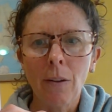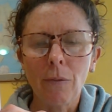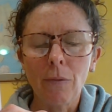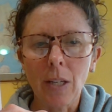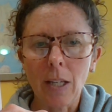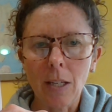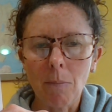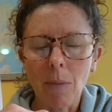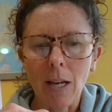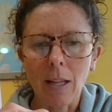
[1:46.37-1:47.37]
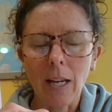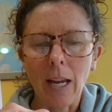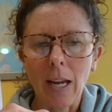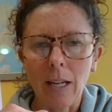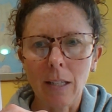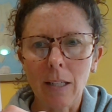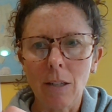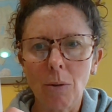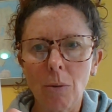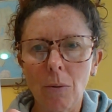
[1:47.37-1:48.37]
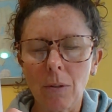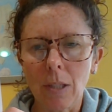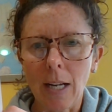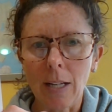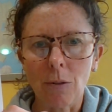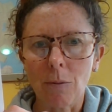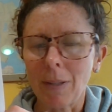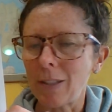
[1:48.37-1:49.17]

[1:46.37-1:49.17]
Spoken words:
via email and Google Classroom.